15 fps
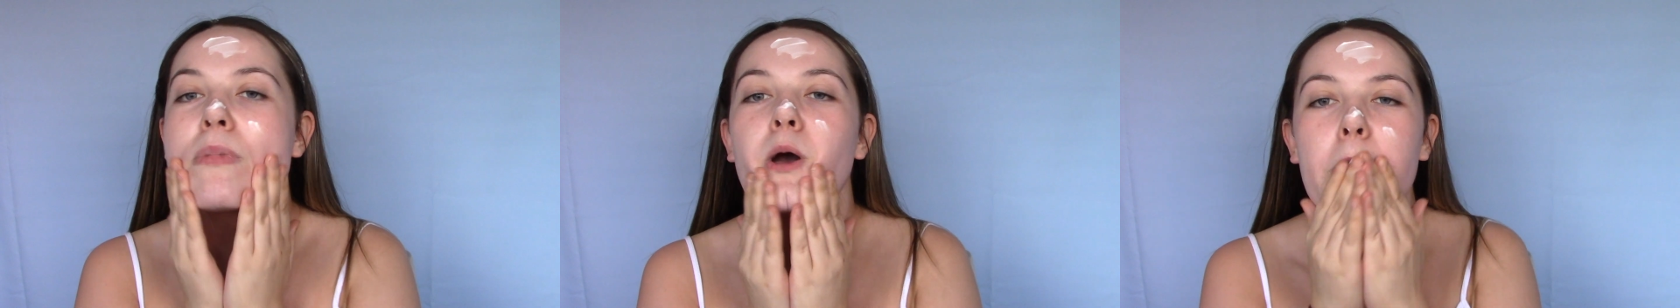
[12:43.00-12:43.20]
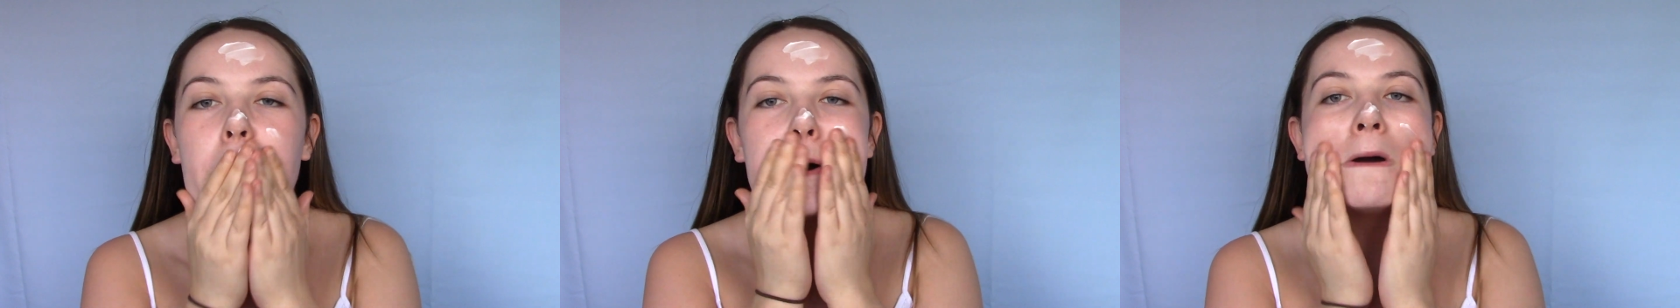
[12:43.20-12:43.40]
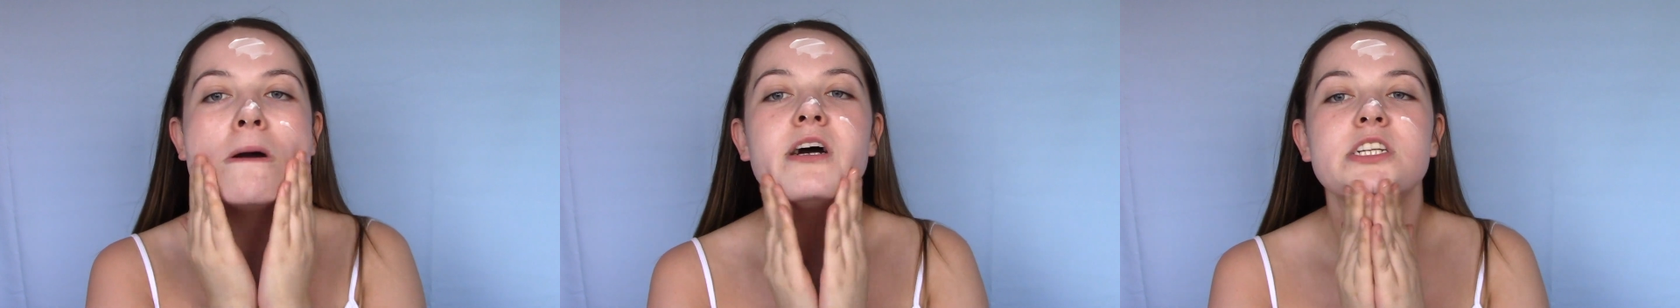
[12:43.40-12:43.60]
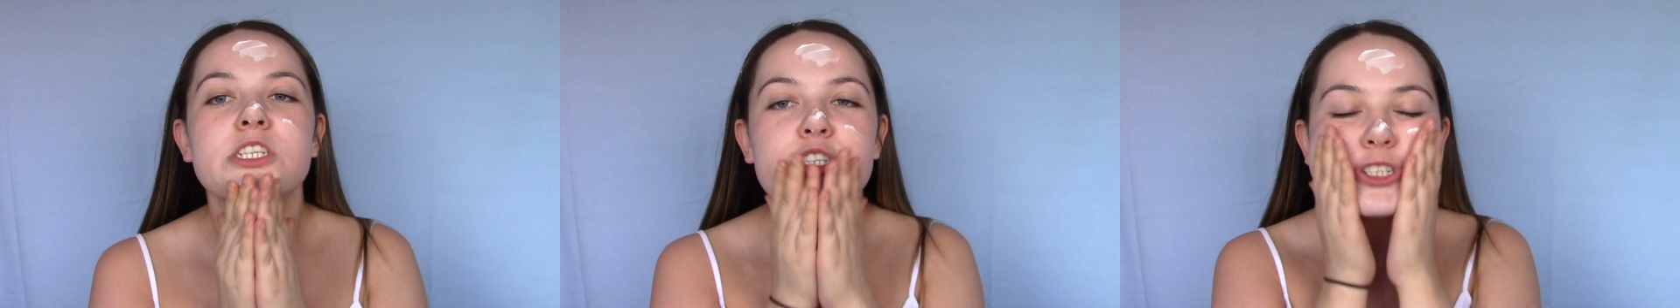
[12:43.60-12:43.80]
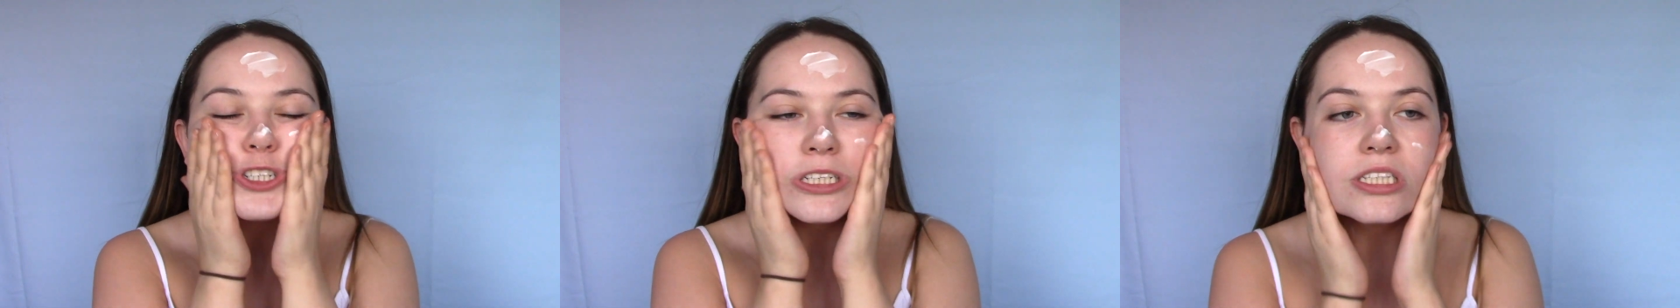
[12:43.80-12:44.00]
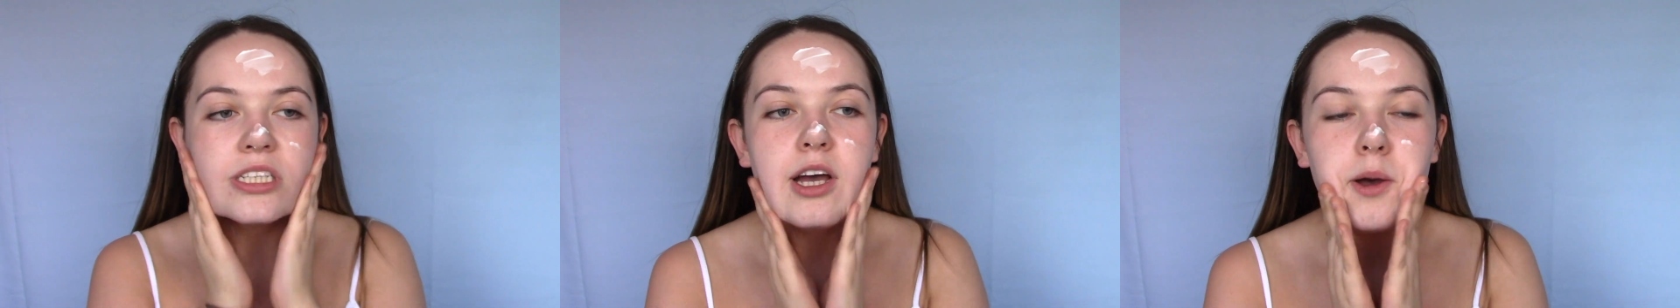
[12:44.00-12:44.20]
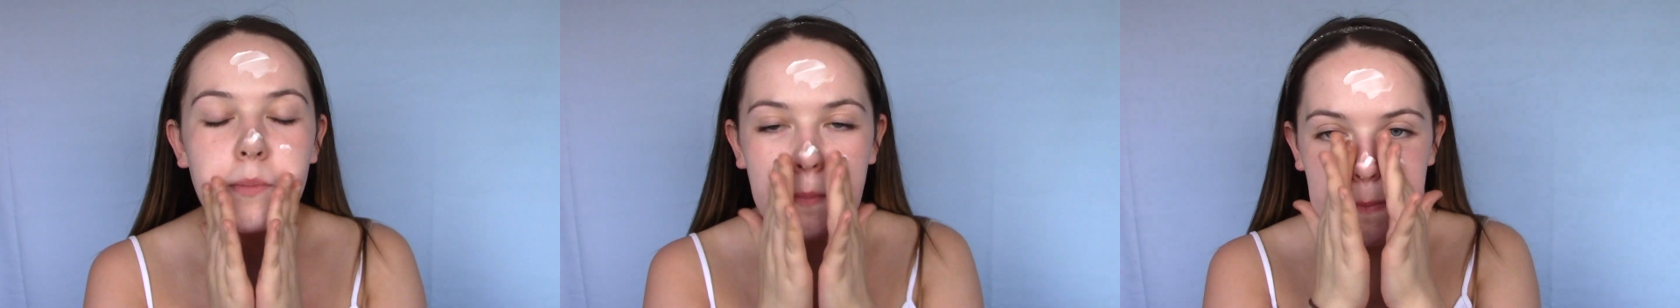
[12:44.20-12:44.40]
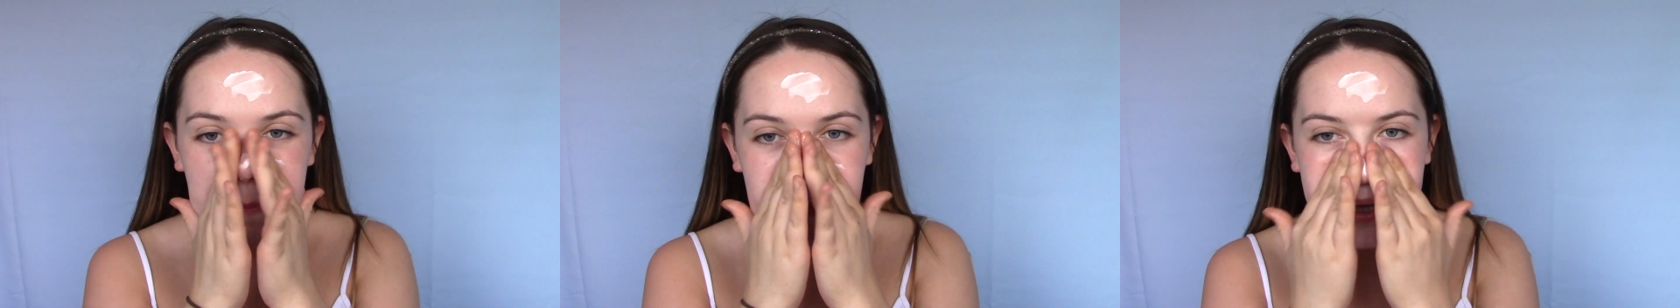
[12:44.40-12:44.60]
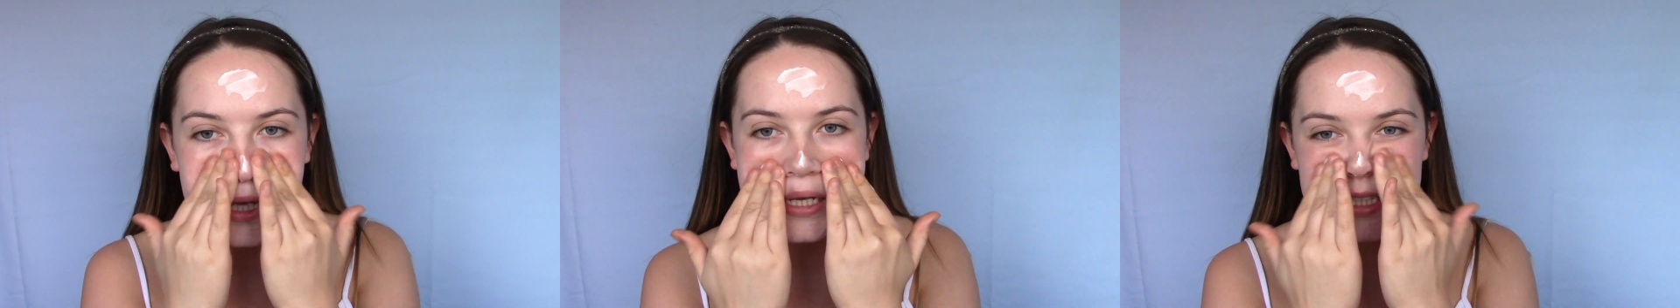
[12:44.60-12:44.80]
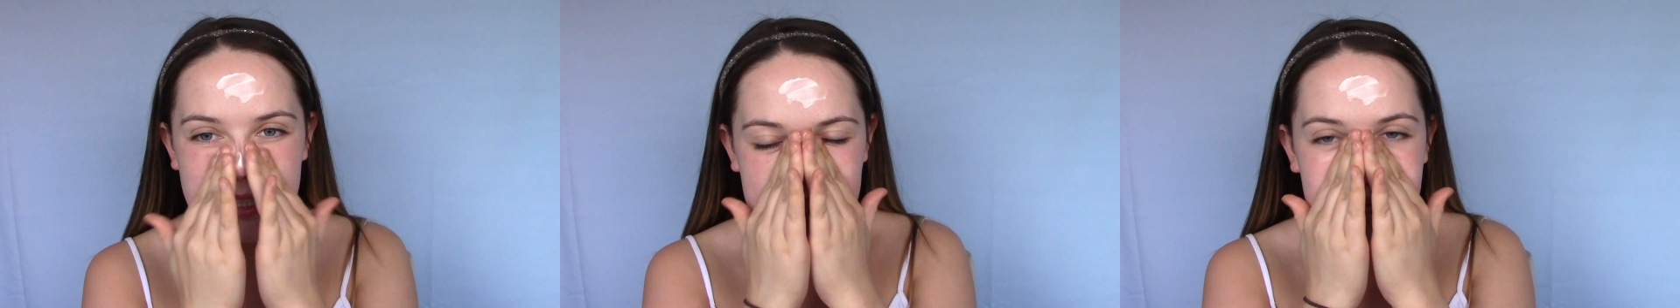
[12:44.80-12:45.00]
Oh, it's just
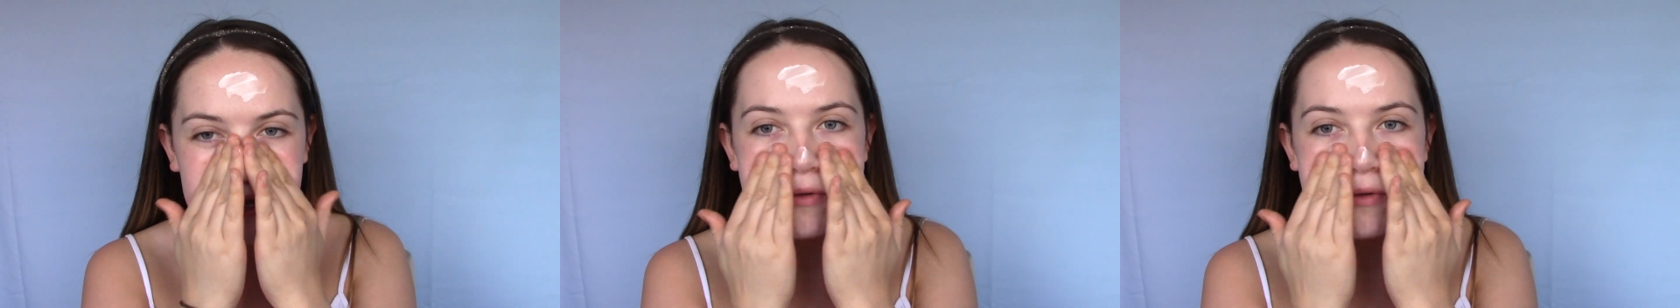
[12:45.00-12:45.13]
amazing.